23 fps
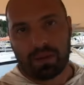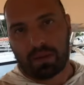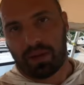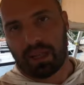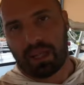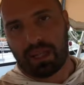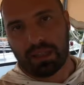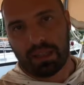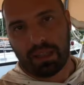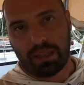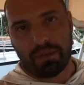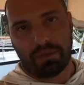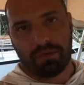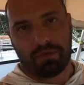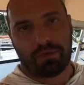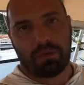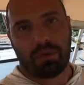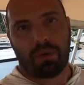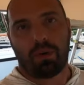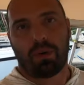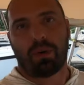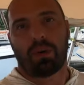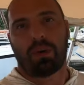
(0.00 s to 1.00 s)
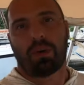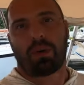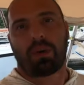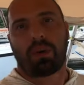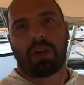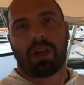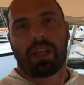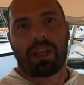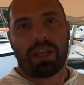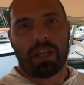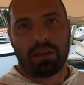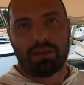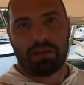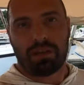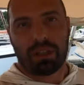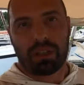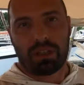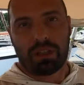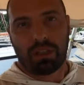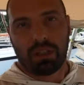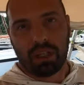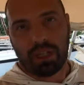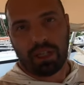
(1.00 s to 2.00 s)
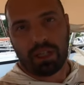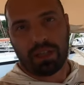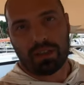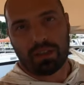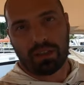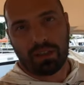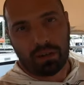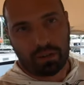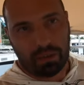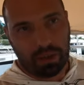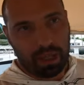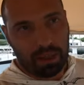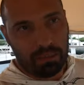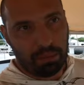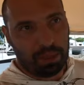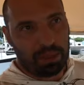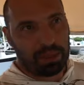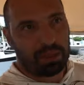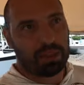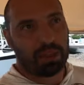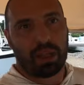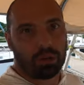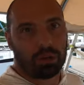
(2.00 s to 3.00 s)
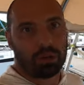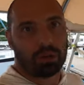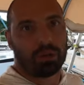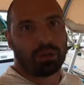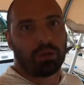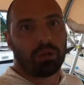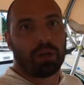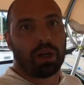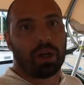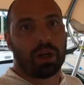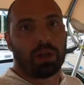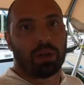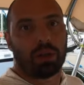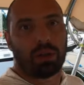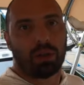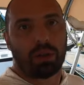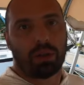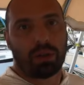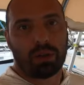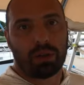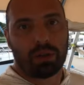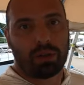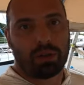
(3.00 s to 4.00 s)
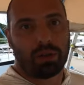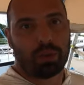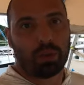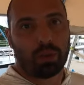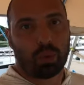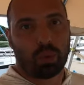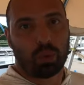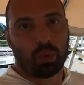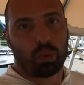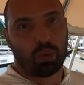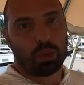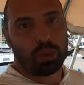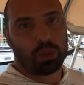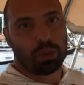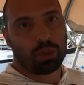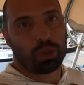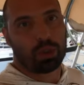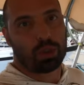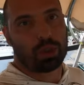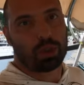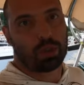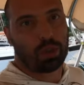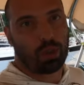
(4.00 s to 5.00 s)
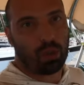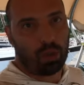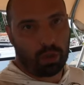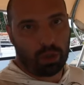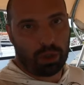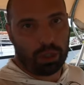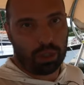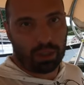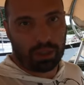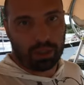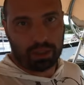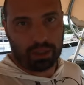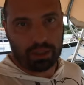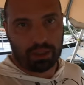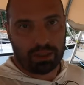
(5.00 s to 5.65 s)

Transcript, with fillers: are ready for evening entertainment we are going to snorkeling